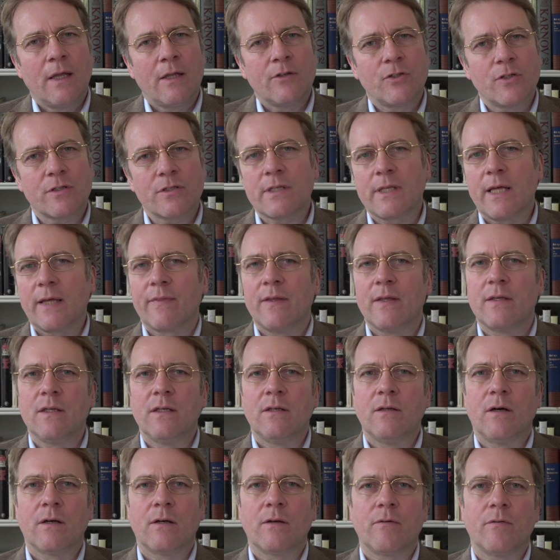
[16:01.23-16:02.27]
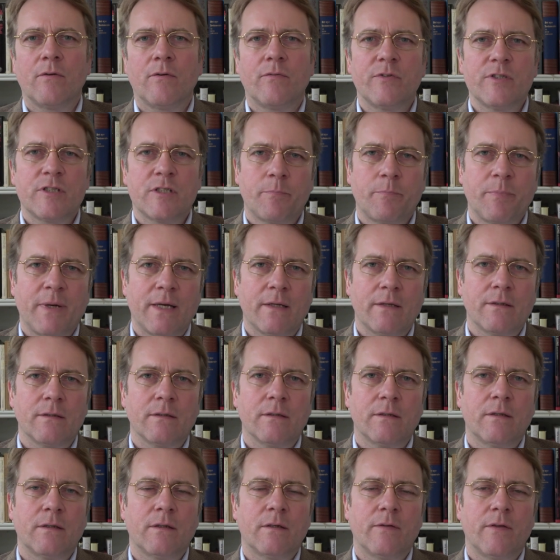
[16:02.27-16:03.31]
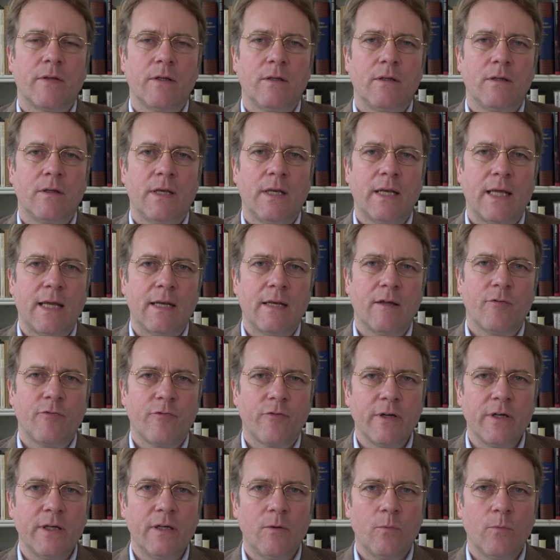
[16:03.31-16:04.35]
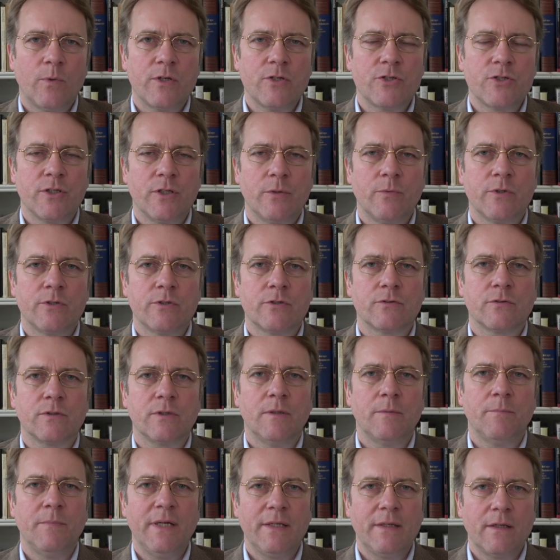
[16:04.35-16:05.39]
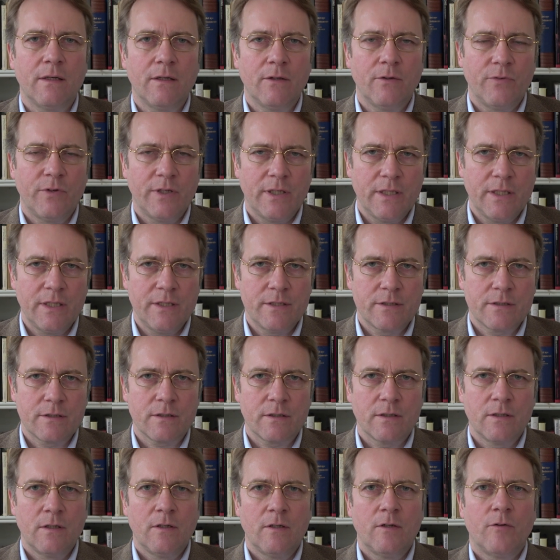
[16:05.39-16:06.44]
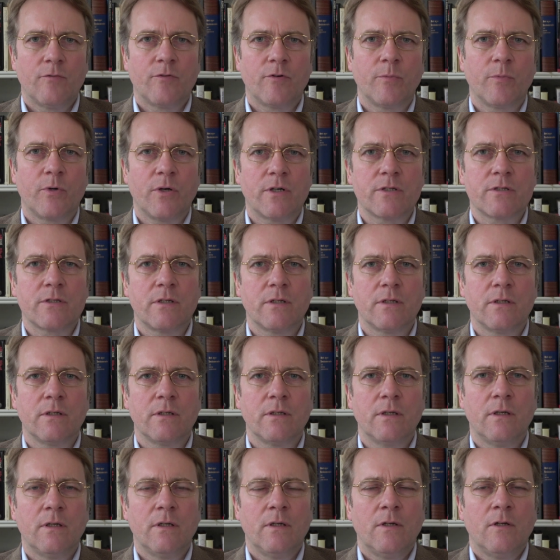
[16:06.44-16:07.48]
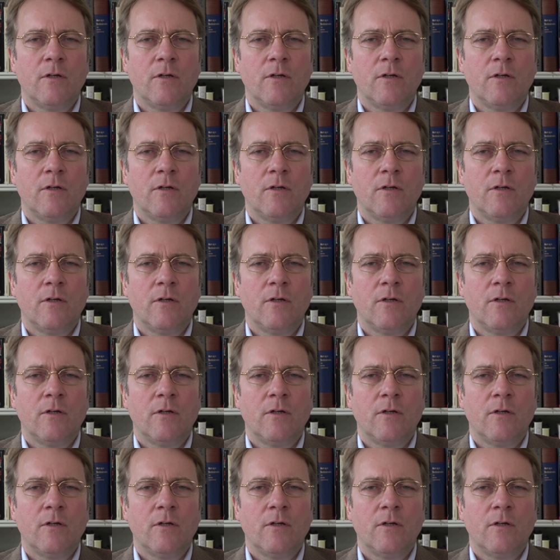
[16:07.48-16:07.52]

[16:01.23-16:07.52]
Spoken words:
just like they did not respect the Nana Fri when she was immediately released from custody